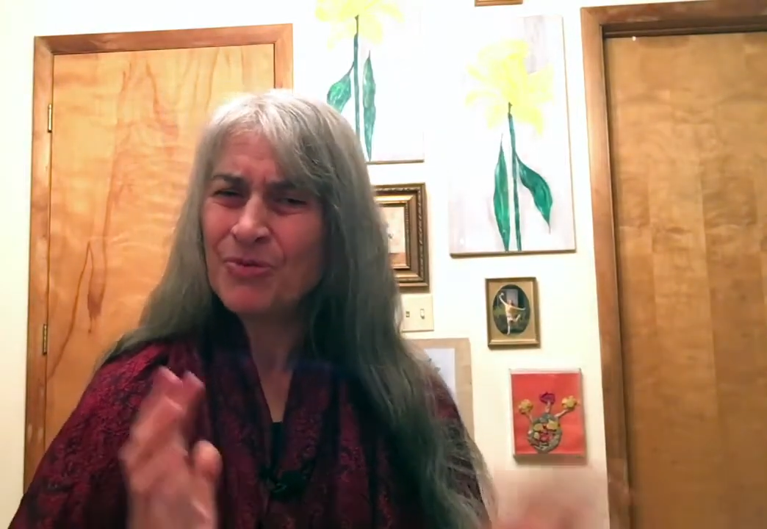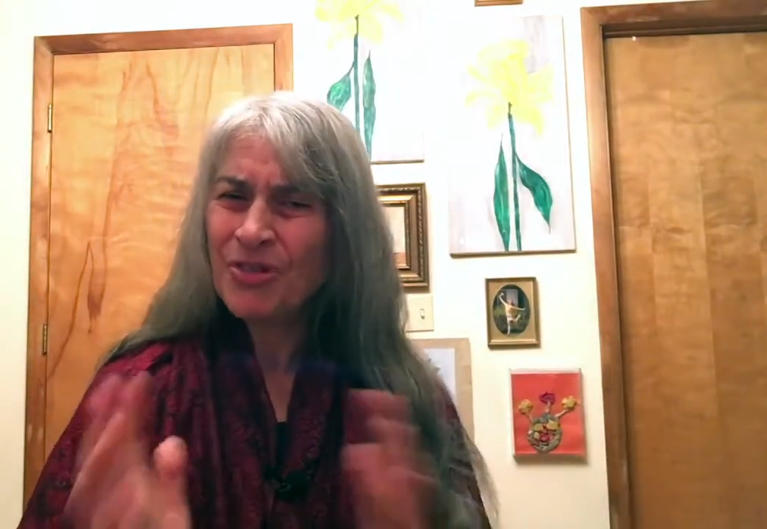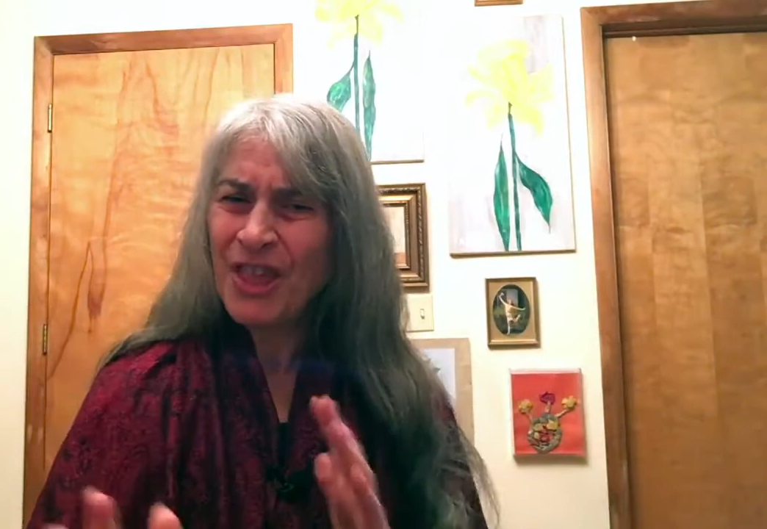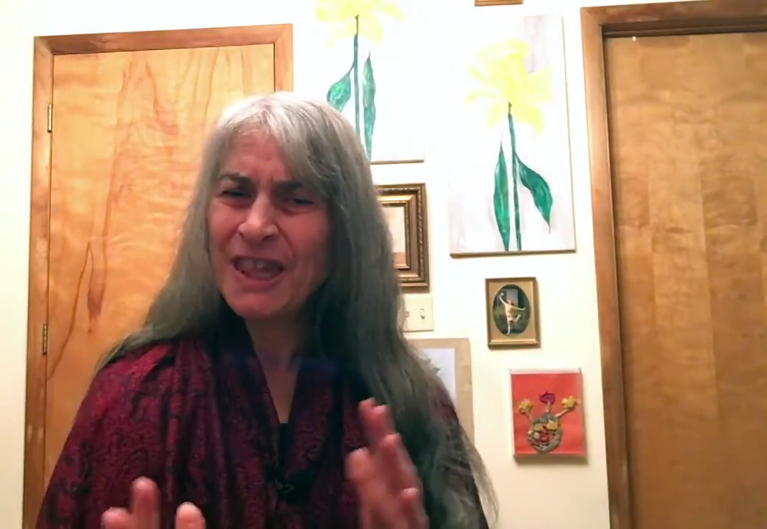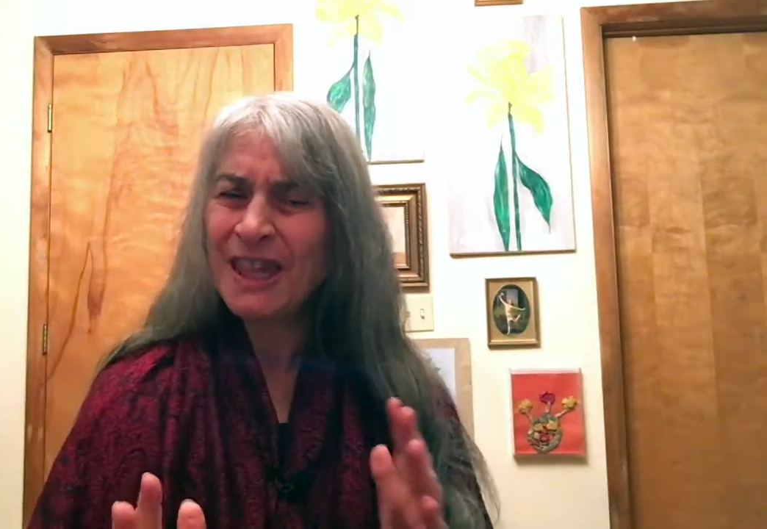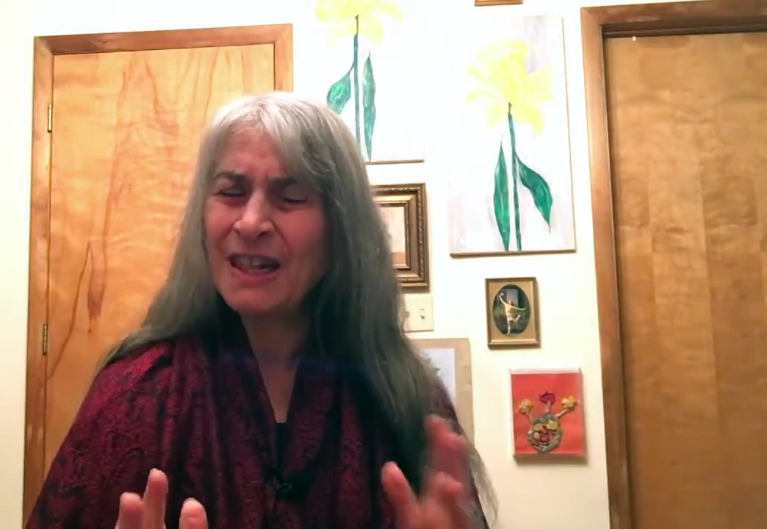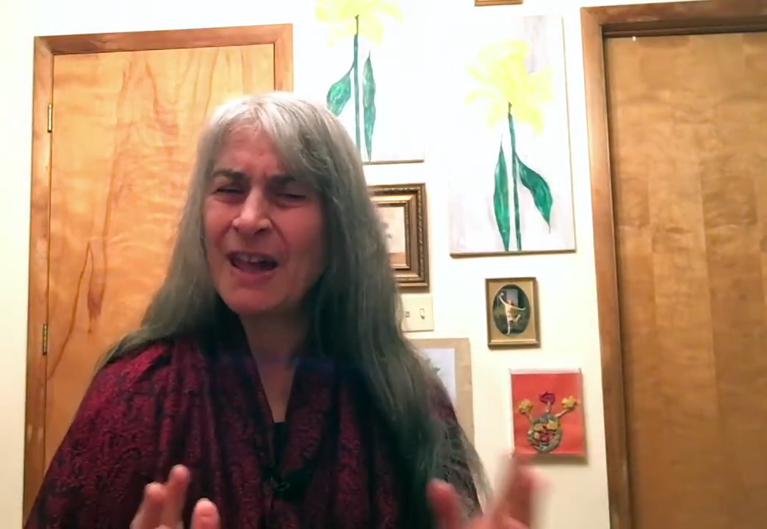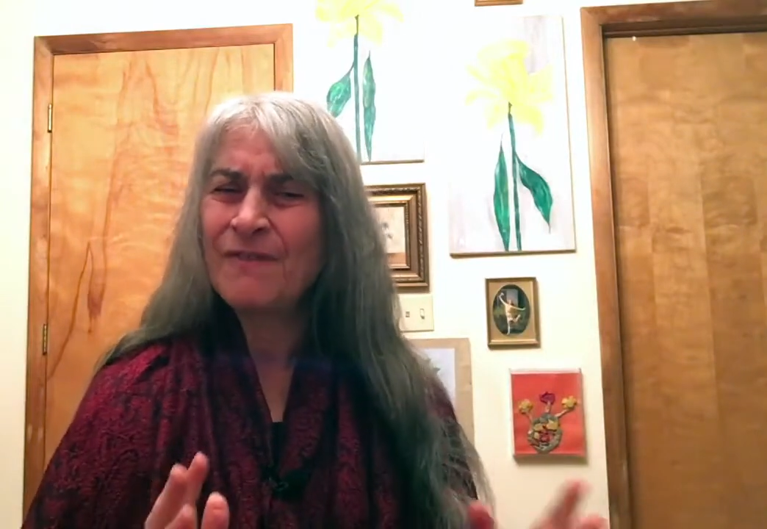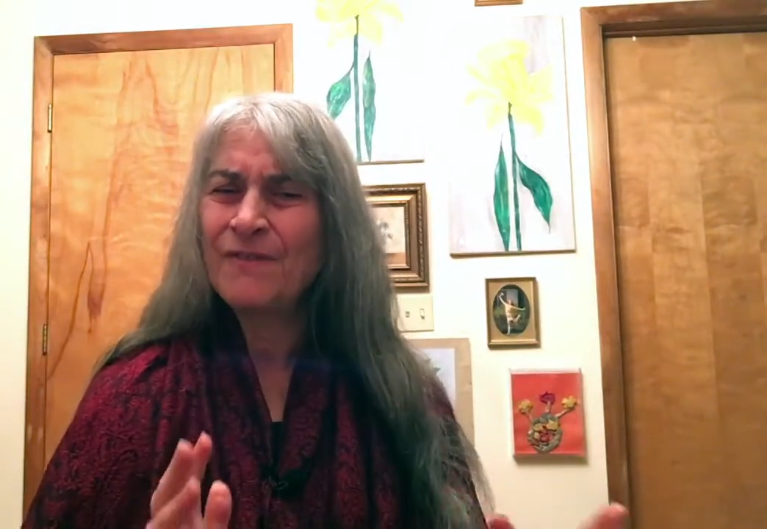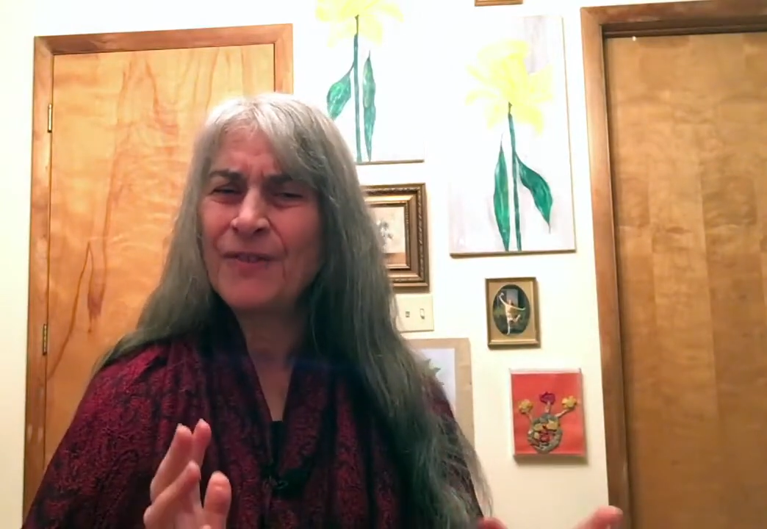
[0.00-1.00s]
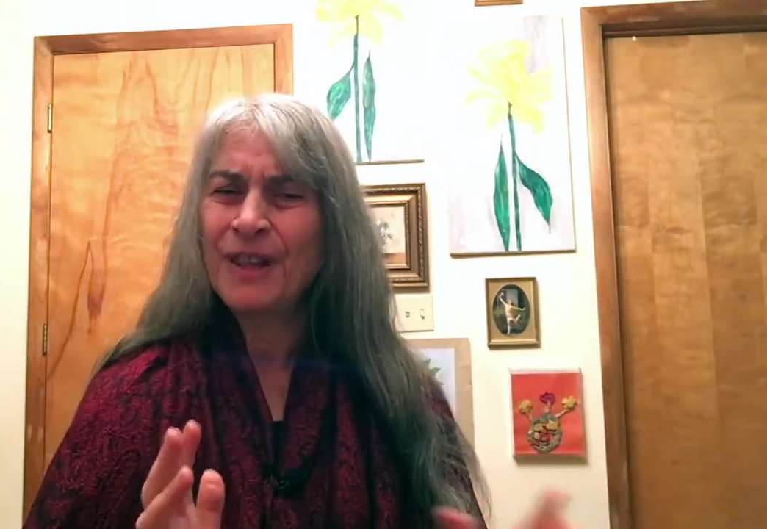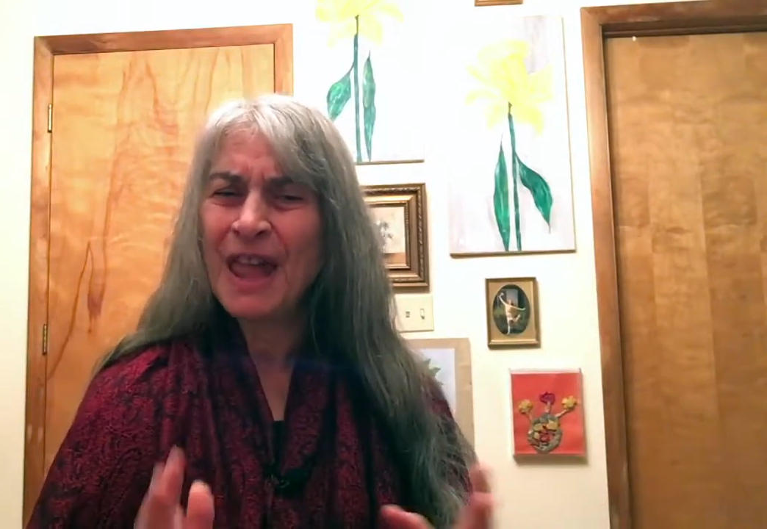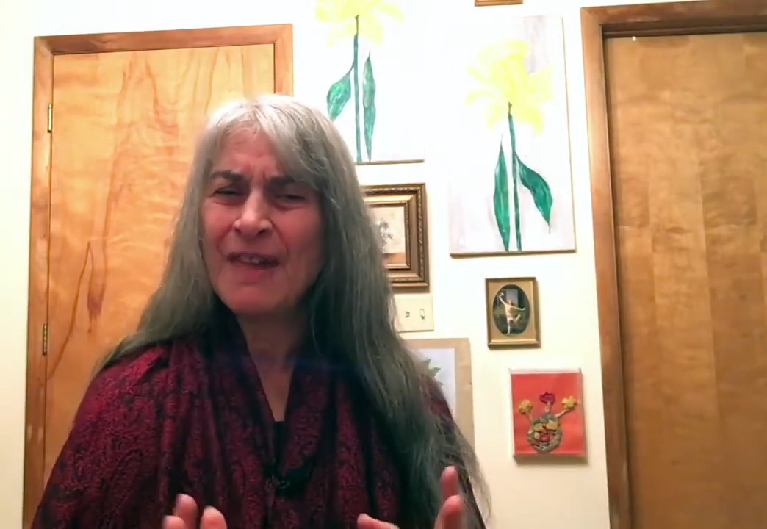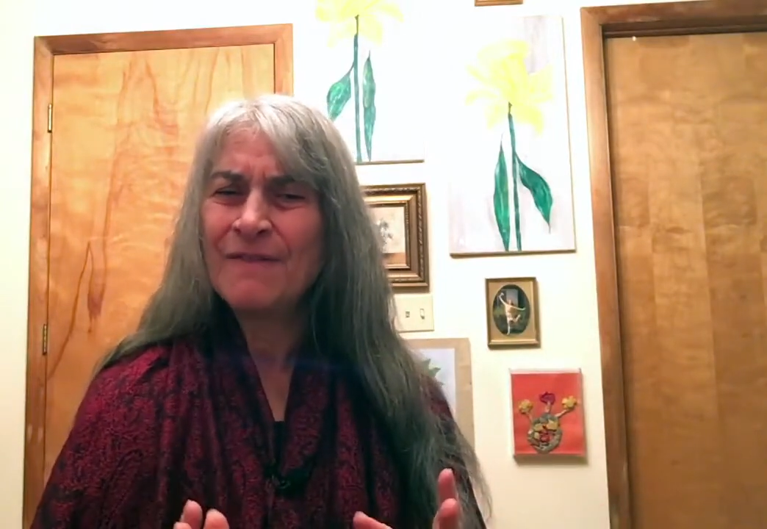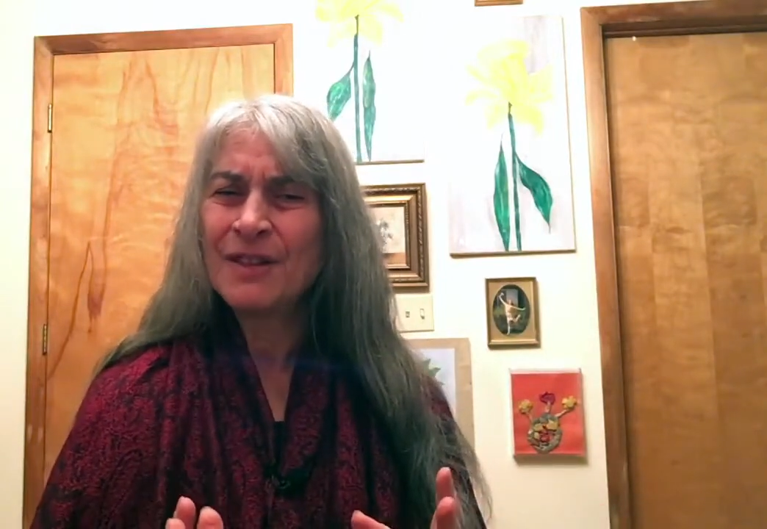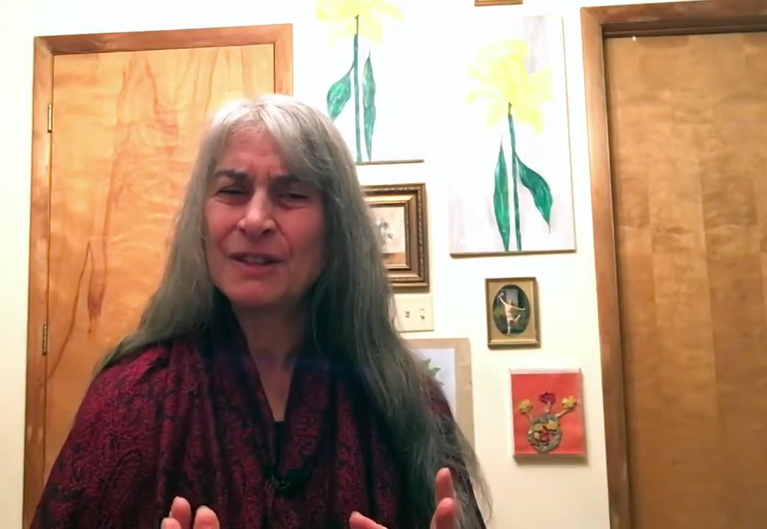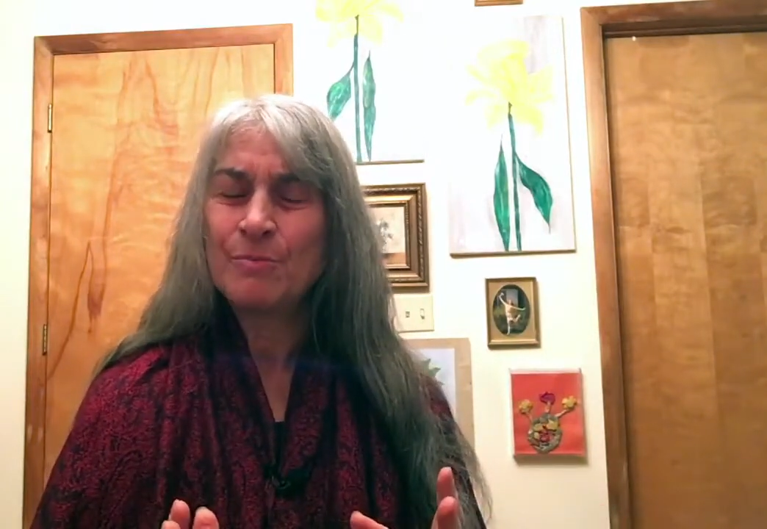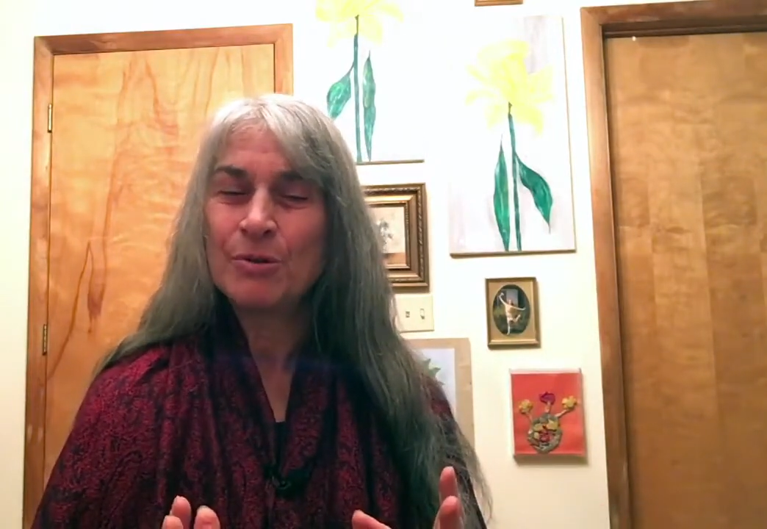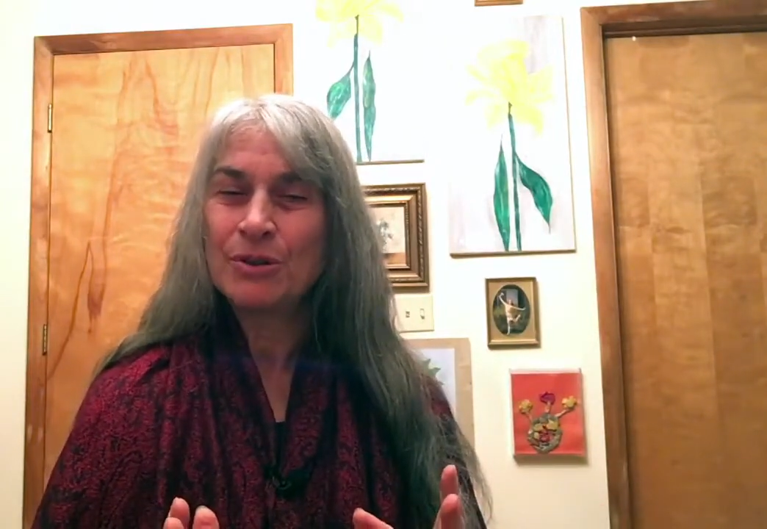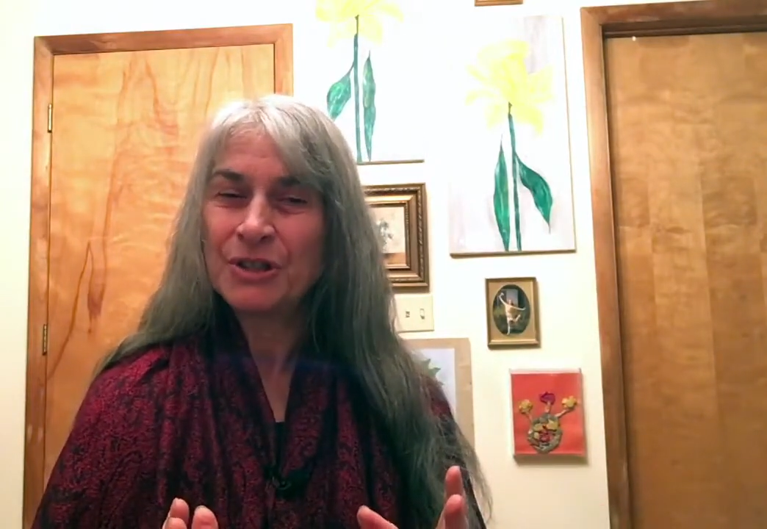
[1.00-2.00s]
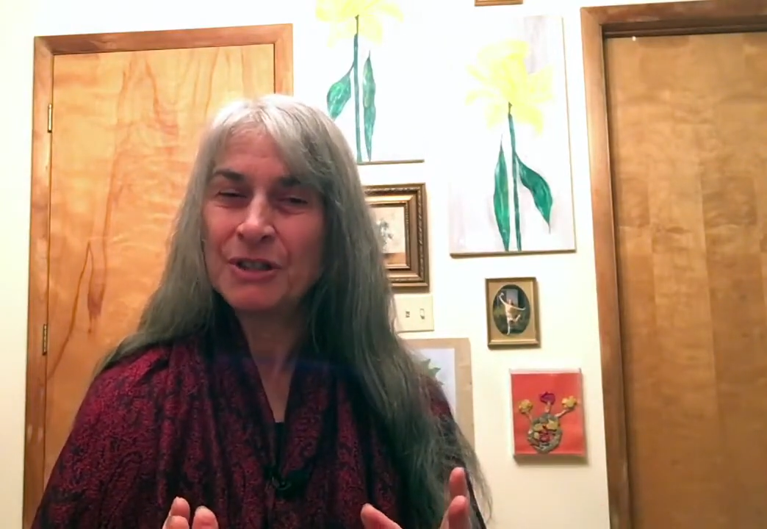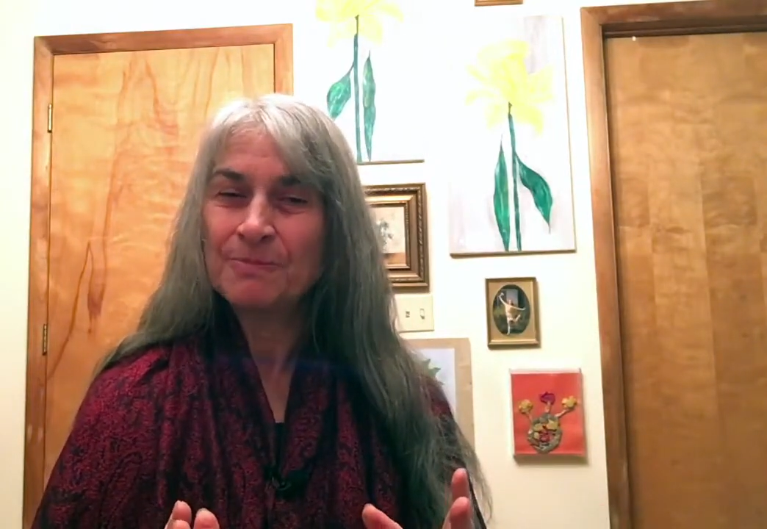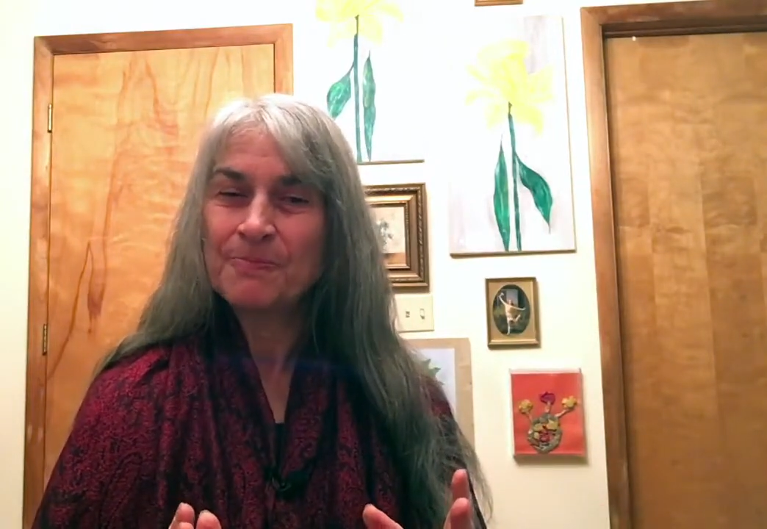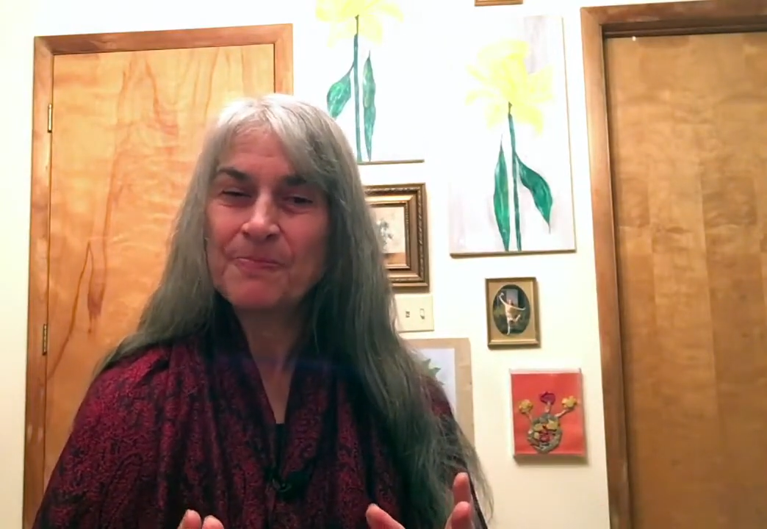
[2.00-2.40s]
thinking I forgave this person